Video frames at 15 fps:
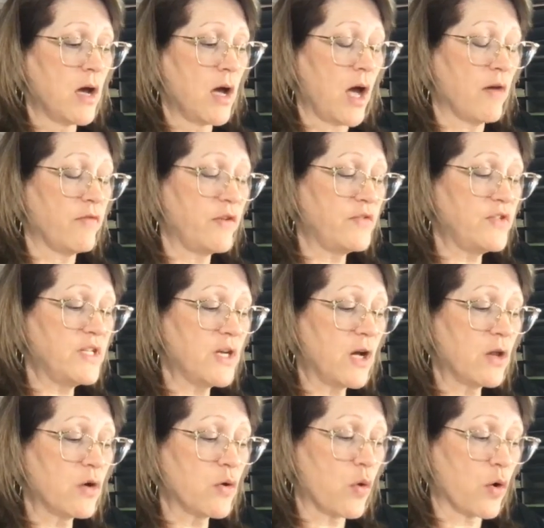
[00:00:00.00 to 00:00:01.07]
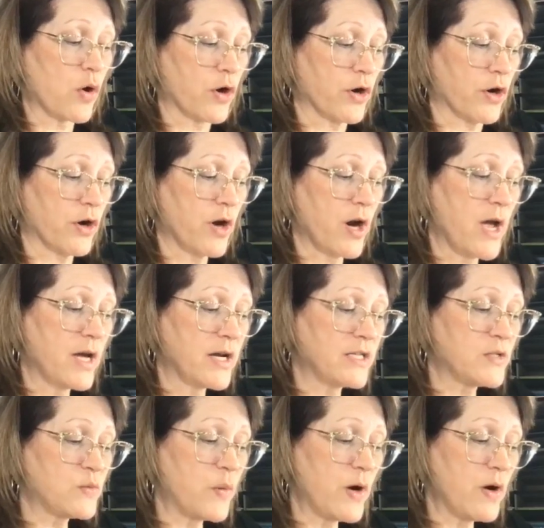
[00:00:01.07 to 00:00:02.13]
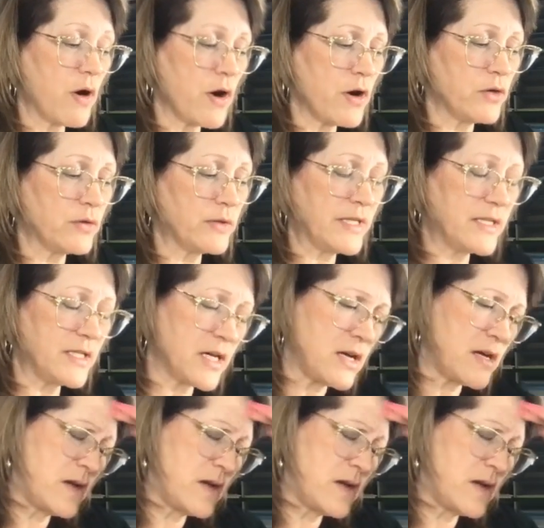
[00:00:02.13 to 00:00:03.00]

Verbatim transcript: a $50 order. Because where are you, Linda?